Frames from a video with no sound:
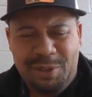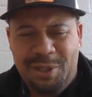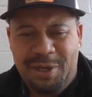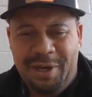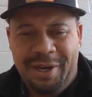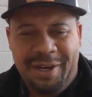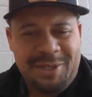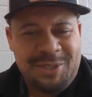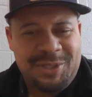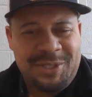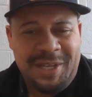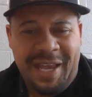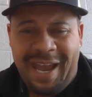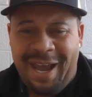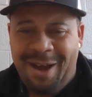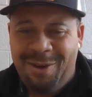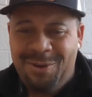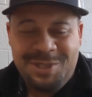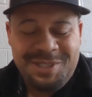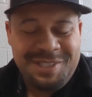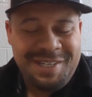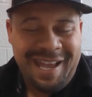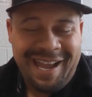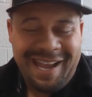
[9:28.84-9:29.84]
the sound
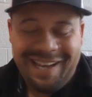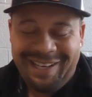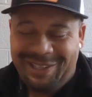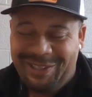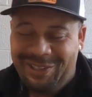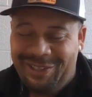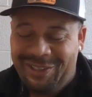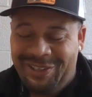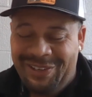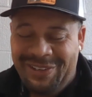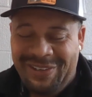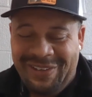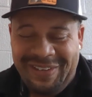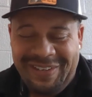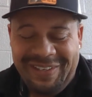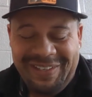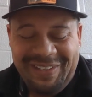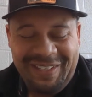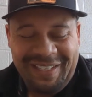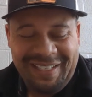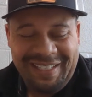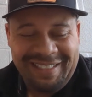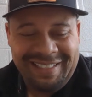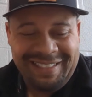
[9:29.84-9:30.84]
is not good,
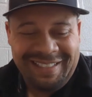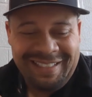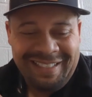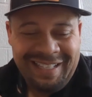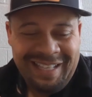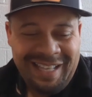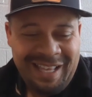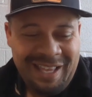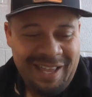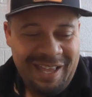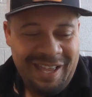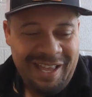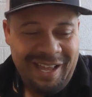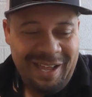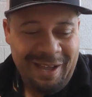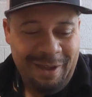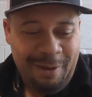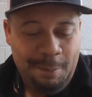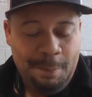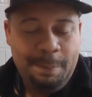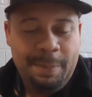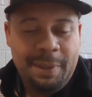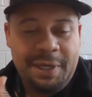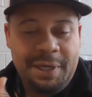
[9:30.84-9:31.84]
and
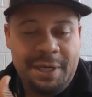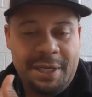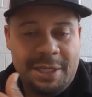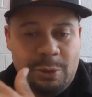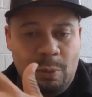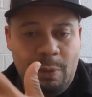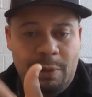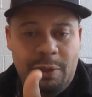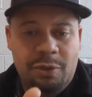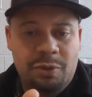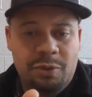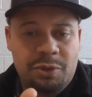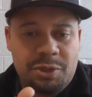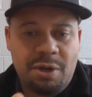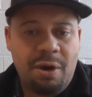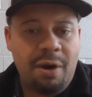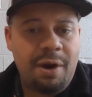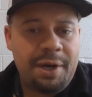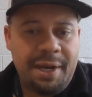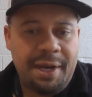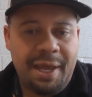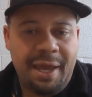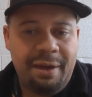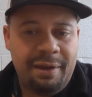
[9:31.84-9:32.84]
but that's where you
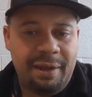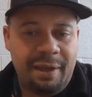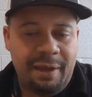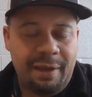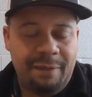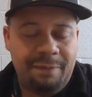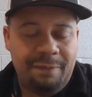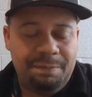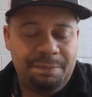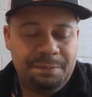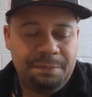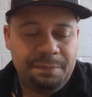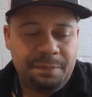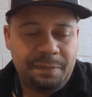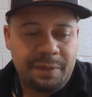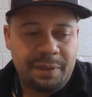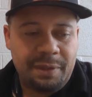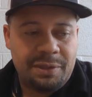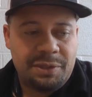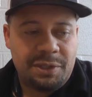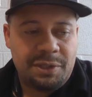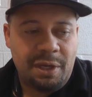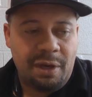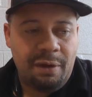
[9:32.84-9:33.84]
starting out at.
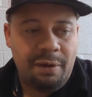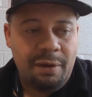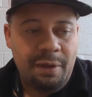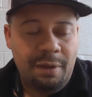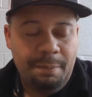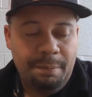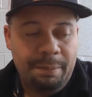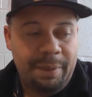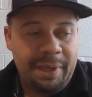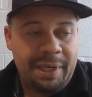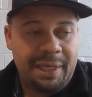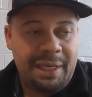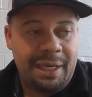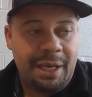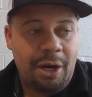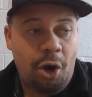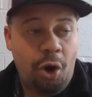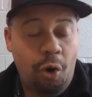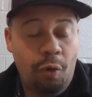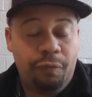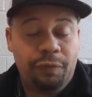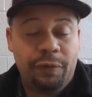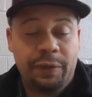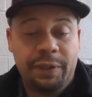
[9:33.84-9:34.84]
So, but again,
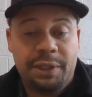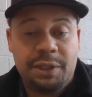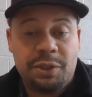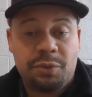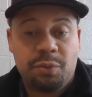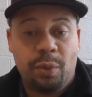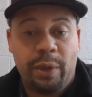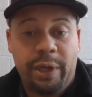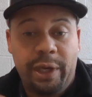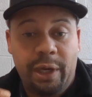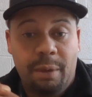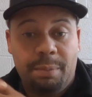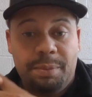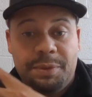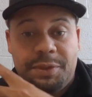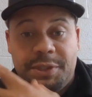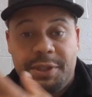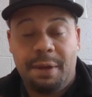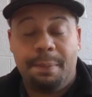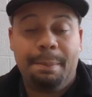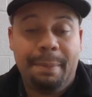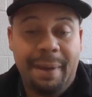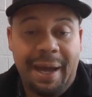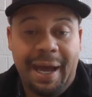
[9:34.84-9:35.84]
hopefully this will help
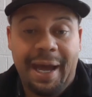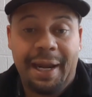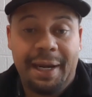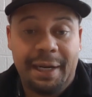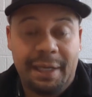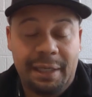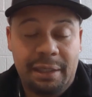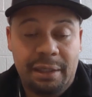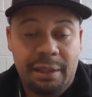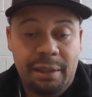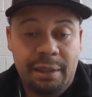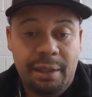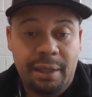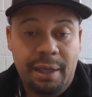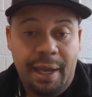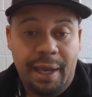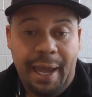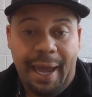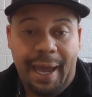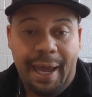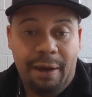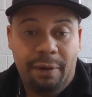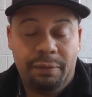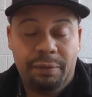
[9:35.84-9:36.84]
somebody
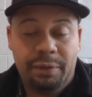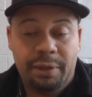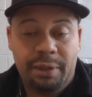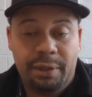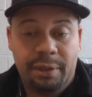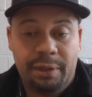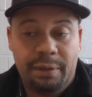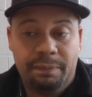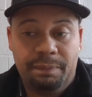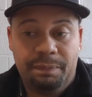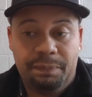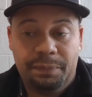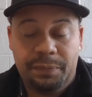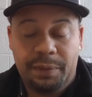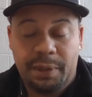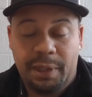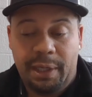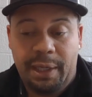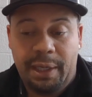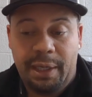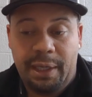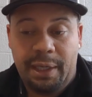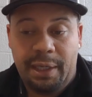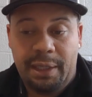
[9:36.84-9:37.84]
out
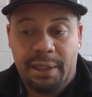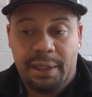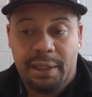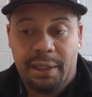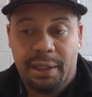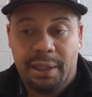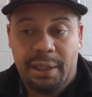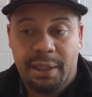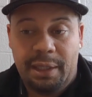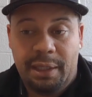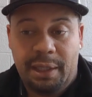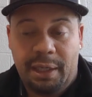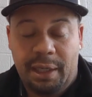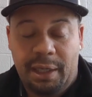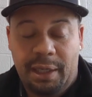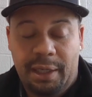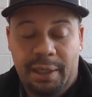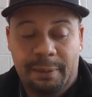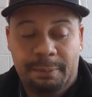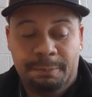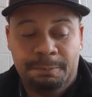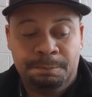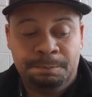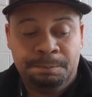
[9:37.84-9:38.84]

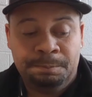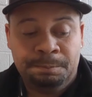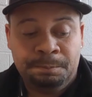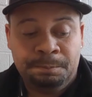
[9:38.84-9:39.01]
and